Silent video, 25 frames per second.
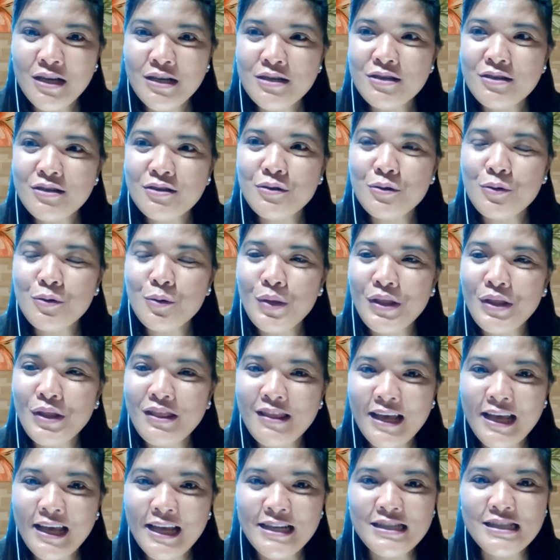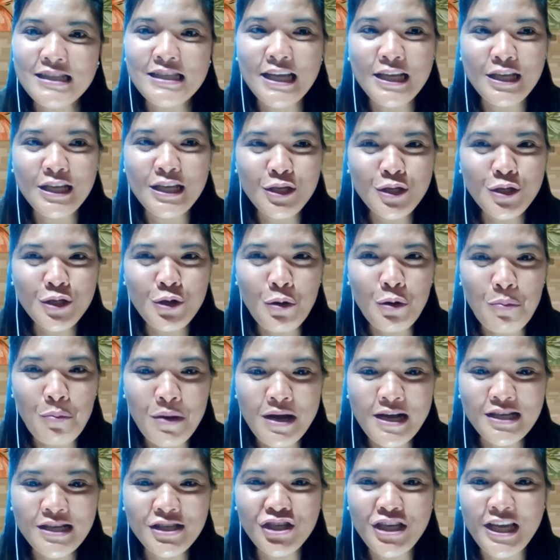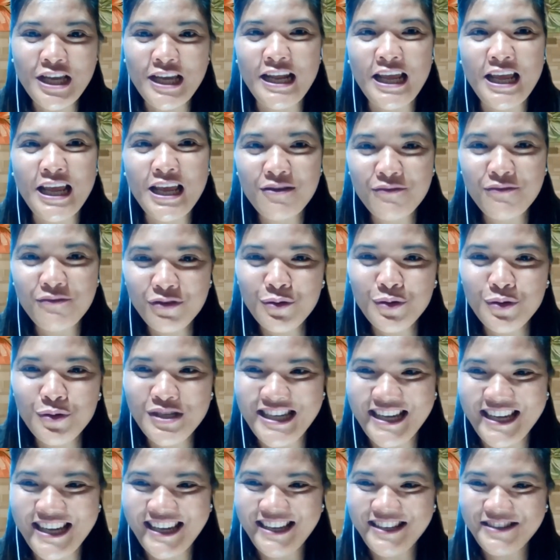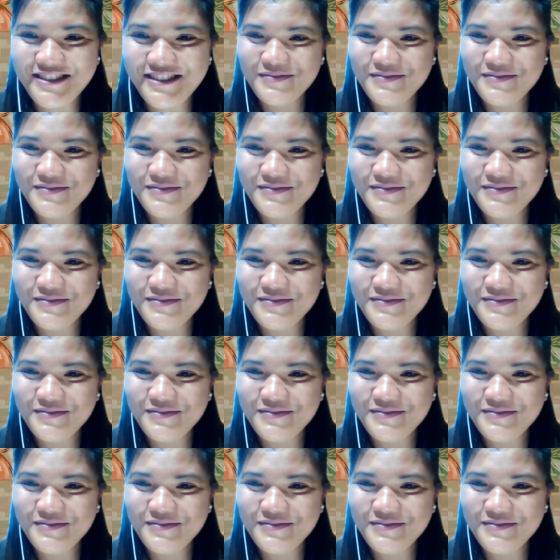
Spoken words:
So with that, thank you so much and have a good day.